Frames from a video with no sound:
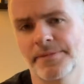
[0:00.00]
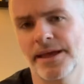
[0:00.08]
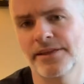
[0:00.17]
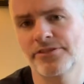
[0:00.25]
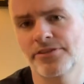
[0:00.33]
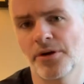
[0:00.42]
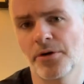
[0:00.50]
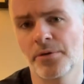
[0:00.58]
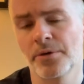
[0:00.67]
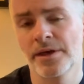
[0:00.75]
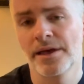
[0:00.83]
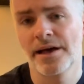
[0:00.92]
And
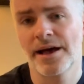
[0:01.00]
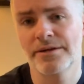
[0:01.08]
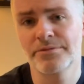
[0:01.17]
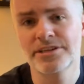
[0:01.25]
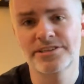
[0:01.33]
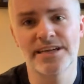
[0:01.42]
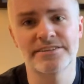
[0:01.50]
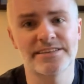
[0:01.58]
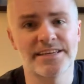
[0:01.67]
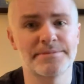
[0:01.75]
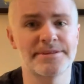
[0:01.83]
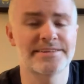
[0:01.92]
so I reached out to
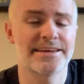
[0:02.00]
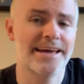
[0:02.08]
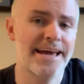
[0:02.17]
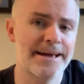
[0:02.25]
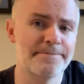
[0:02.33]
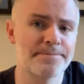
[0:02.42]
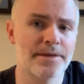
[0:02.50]
him and said, hey,